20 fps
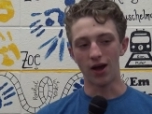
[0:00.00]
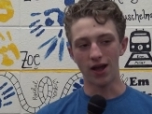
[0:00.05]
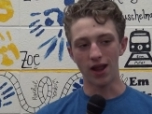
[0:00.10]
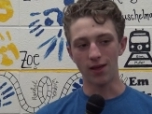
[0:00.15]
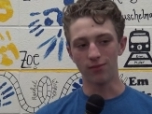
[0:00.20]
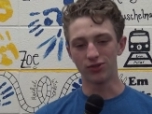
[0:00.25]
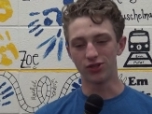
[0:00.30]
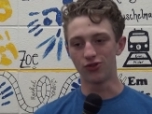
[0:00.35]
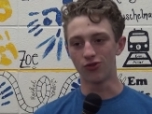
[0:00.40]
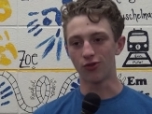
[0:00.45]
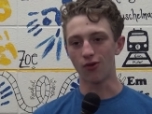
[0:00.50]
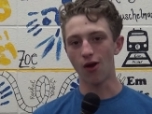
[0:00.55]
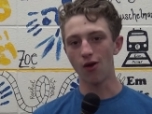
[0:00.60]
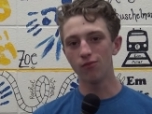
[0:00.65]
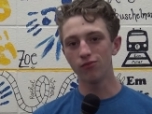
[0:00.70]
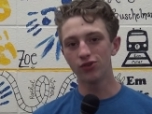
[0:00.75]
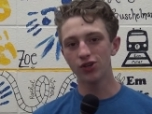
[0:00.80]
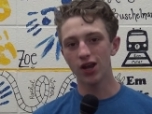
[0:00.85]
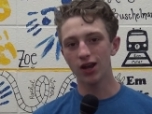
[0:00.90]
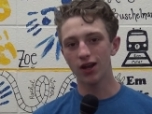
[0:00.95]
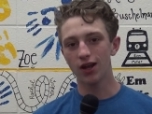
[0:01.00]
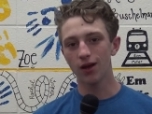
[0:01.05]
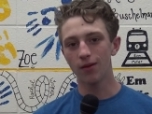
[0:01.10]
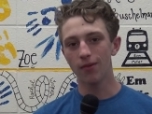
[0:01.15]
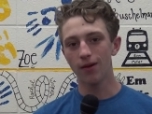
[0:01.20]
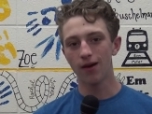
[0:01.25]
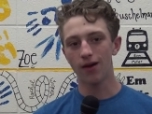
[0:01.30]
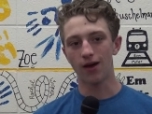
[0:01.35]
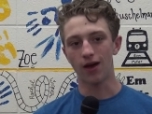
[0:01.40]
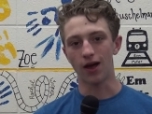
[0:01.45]
name's Jerome Jacob.
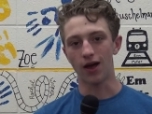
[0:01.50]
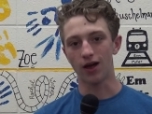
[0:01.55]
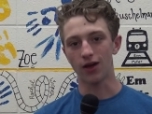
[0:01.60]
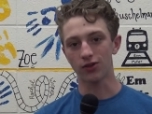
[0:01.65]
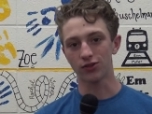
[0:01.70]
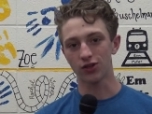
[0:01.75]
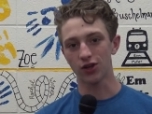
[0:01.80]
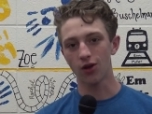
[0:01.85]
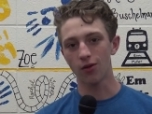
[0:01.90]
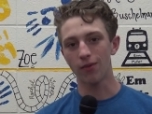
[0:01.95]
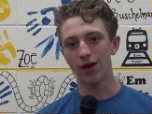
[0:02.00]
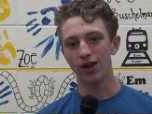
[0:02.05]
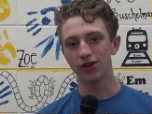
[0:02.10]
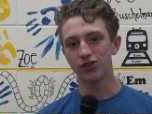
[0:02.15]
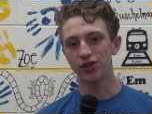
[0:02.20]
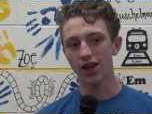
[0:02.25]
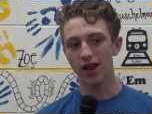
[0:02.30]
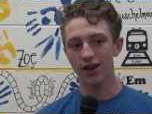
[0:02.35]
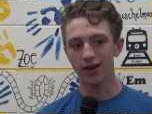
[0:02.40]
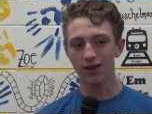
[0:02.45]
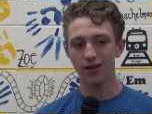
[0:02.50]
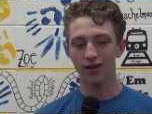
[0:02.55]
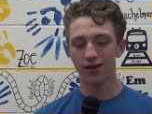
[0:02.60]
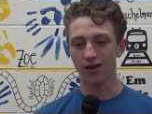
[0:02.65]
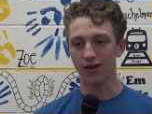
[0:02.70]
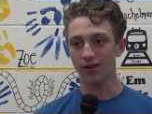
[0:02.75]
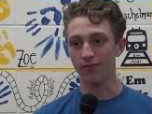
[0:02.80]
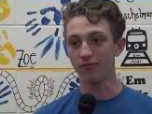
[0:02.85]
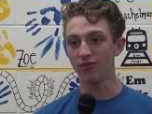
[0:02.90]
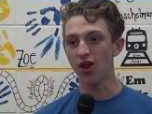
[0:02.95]
I also go by Jake.
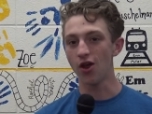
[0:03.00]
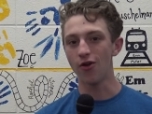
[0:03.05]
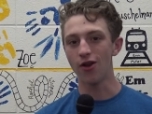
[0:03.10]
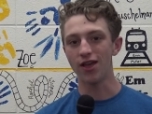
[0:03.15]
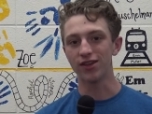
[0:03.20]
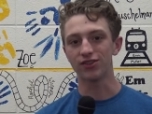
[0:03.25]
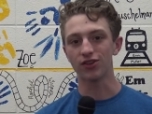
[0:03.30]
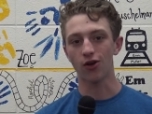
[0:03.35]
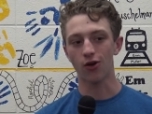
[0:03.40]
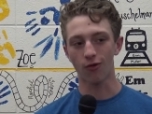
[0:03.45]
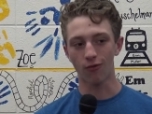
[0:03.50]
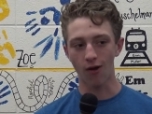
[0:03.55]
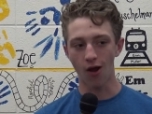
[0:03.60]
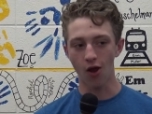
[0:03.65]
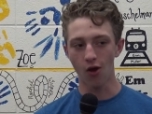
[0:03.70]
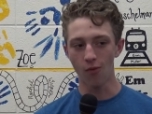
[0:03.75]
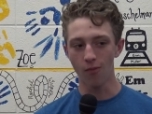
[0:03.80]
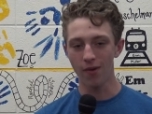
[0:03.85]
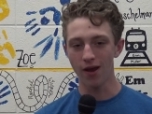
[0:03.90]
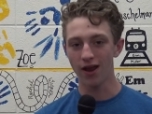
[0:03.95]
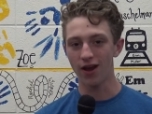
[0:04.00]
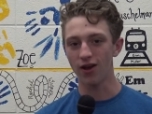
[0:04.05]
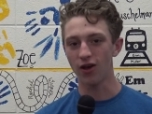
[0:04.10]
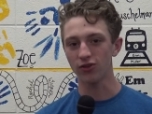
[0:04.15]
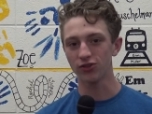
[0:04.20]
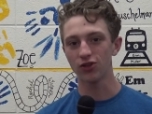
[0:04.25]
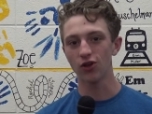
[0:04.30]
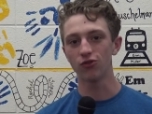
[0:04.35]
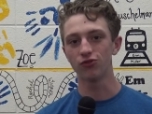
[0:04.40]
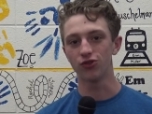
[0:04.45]
I'm known as Jerome and
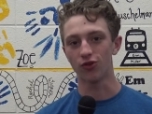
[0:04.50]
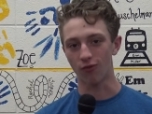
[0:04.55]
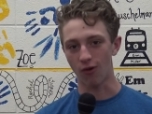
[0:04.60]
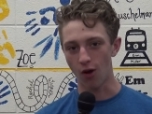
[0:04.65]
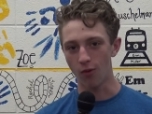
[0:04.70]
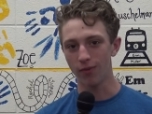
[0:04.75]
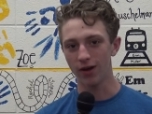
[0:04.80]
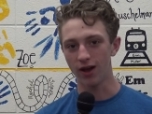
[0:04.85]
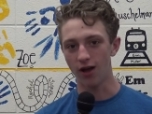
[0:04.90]
also Jerome the